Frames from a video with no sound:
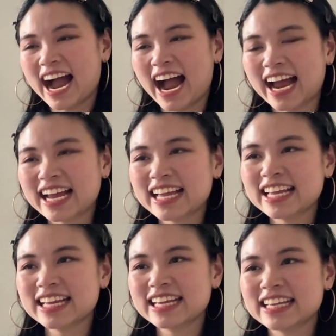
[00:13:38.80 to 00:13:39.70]

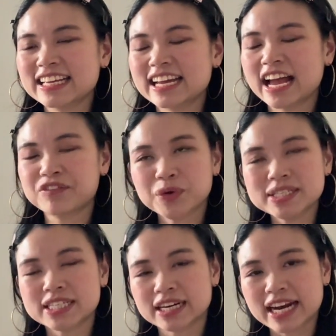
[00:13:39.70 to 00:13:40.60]
I have always
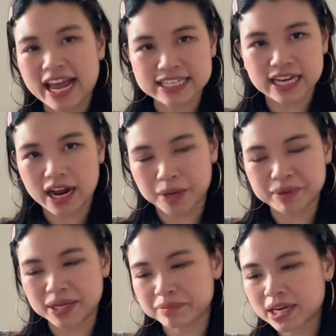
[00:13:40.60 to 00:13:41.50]
done it as a
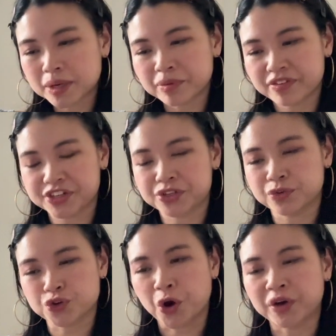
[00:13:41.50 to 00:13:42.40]
hobby. I'm not a professional
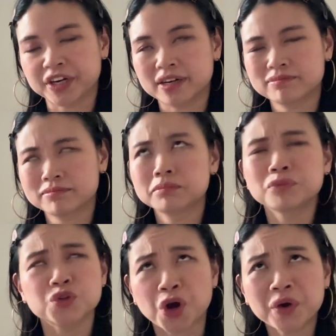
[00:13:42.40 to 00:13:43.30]
drawer?
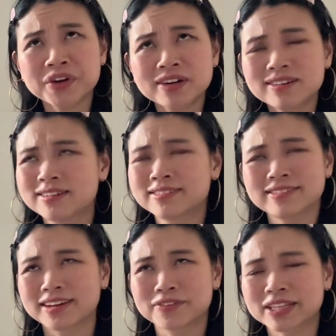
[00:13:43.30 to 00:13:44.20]

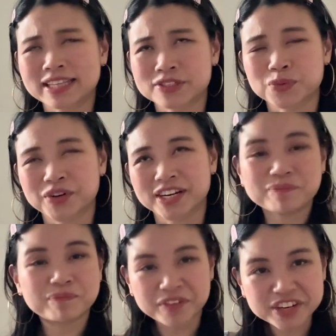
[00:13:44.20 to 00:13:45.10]
I don't think that's a
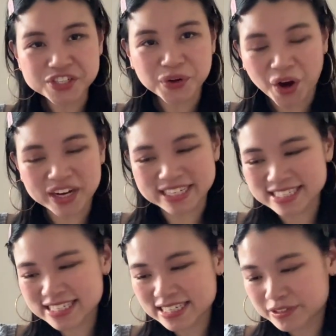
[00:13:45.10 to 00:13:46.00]
word. Professional
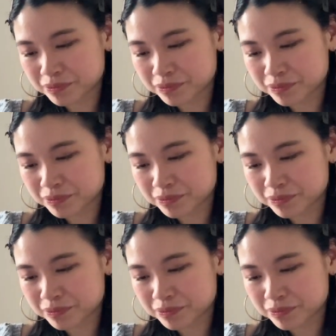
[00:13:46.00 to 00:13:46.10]
artist.